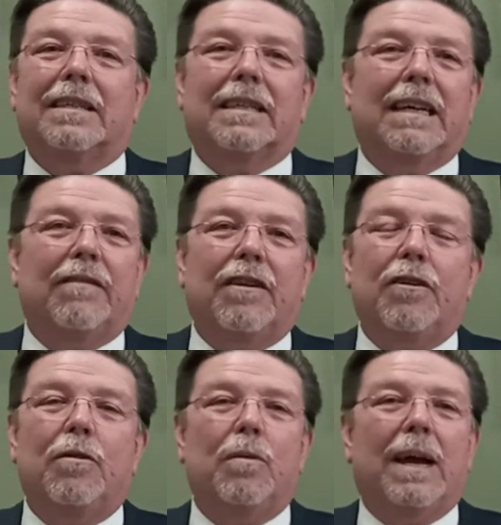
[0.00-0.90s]
has given
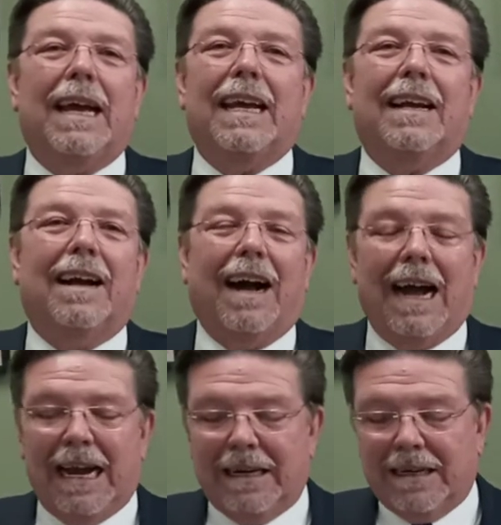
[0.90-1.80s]
you a
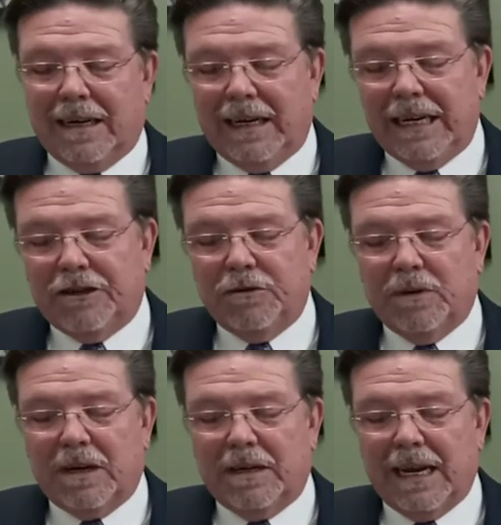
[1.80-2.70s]
guide to lead you
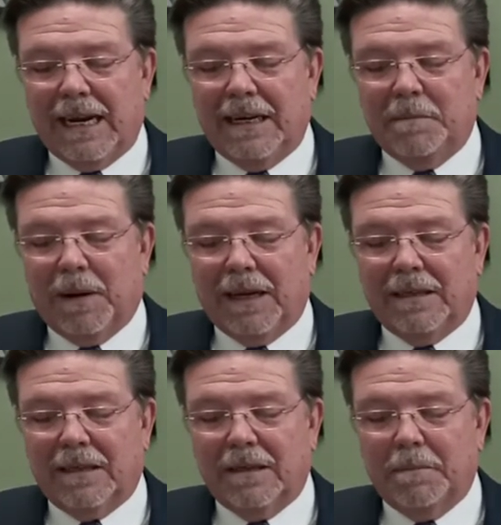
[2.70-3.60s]
on a daily
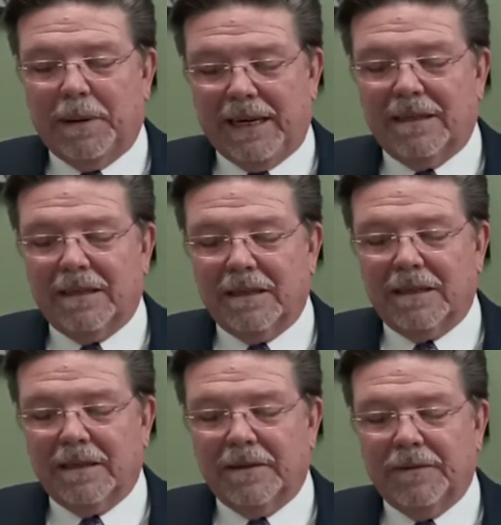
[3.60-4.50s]

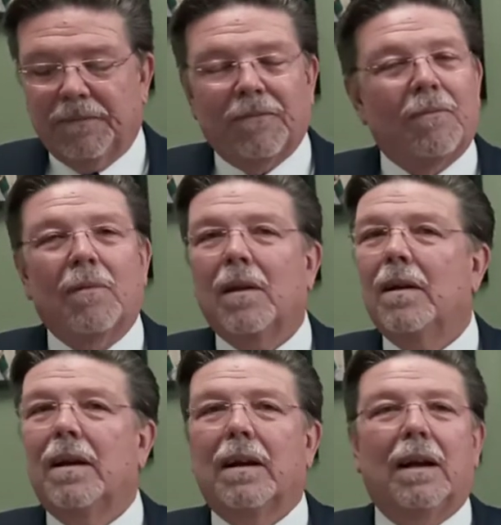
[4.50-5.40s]
basis.
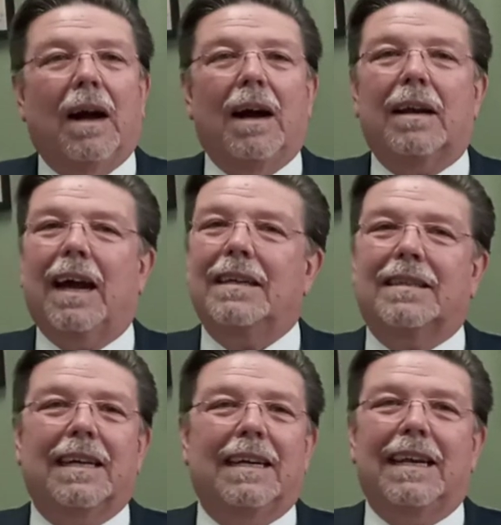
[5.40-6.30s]
God, I
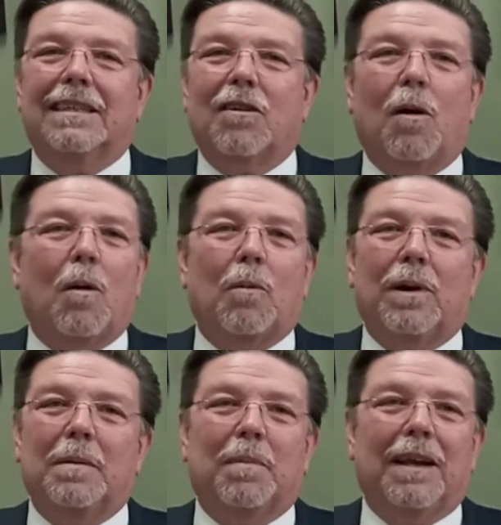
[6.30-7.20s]
said, has
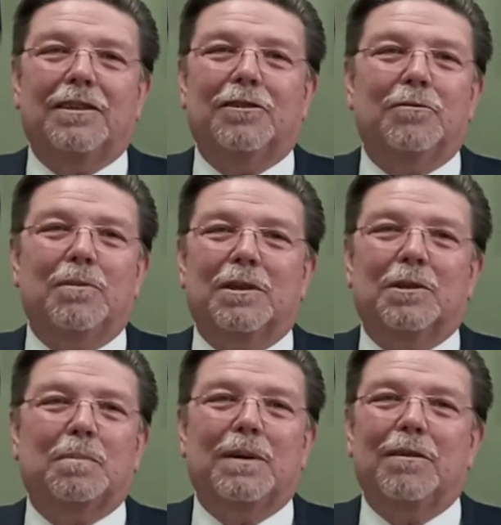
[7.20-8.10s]
already blessed you with
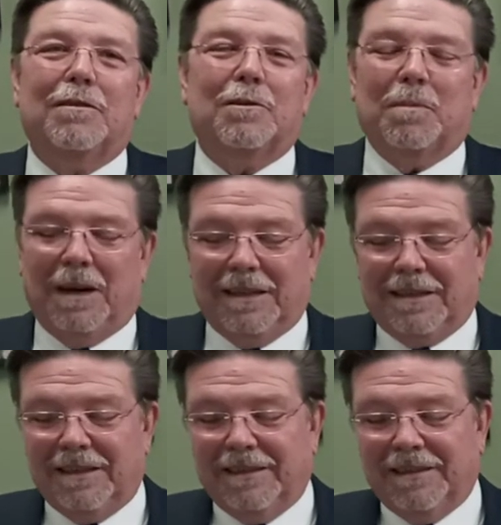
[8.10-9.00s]
spiritual
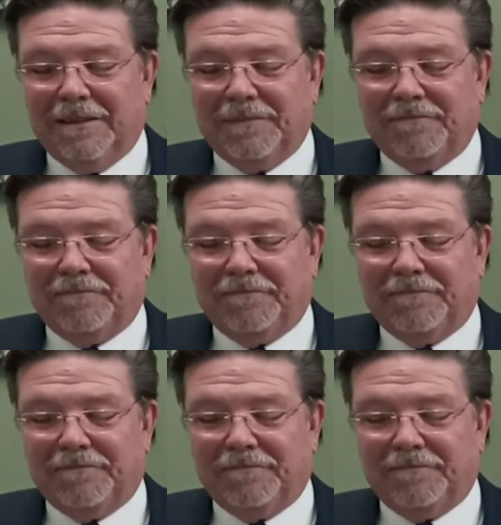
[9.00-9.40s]
blessings.